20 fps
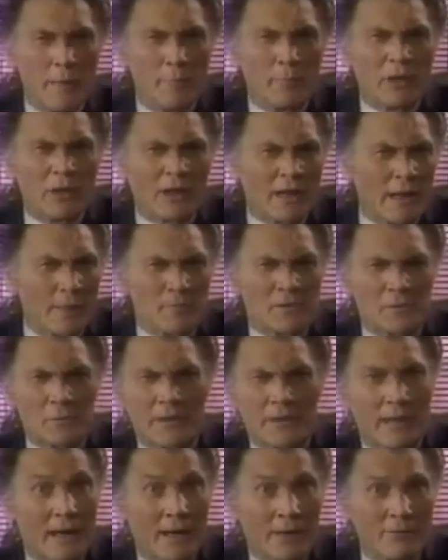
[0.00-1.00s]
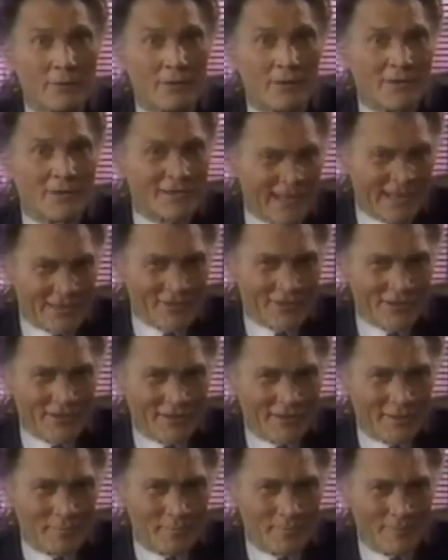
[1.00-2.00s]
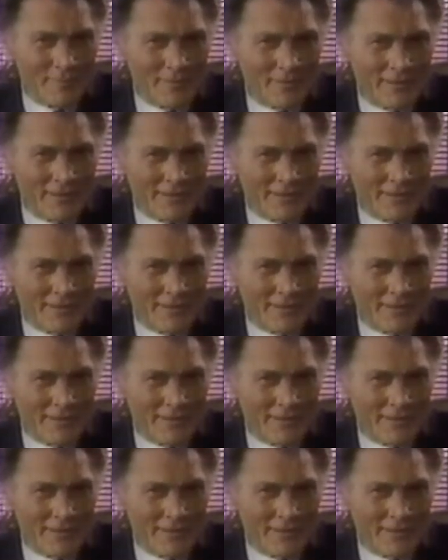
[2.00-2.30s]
paper clips without touching them,